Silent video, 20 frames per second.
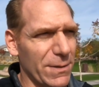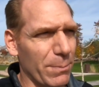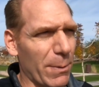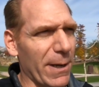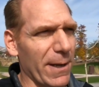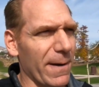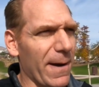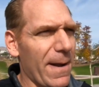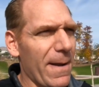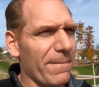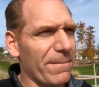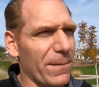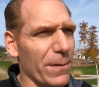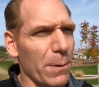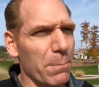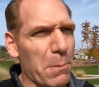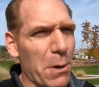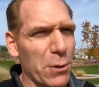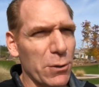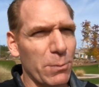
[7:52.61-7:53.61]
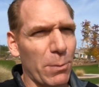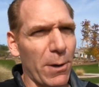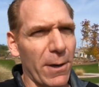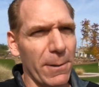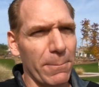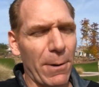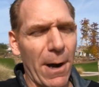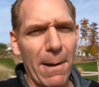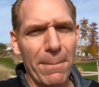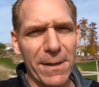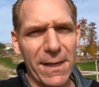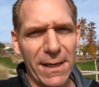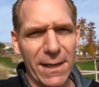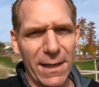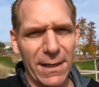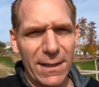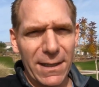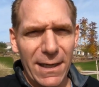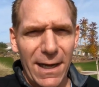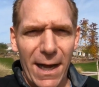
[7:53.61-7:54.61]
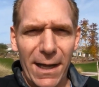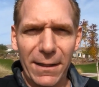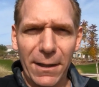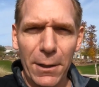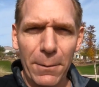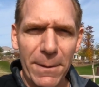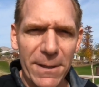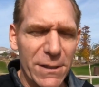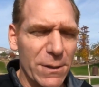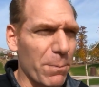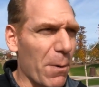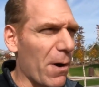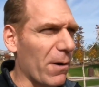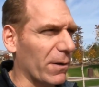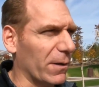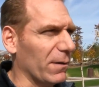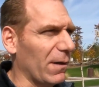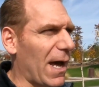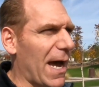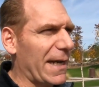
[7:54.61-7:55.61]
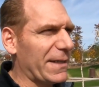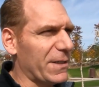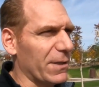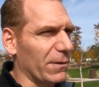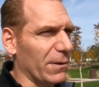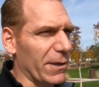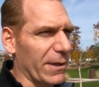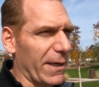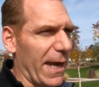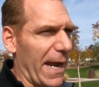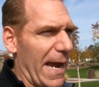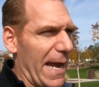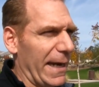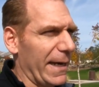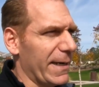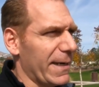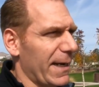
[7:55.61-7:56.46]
but for the most part, probably a little bit smaller lot to look at.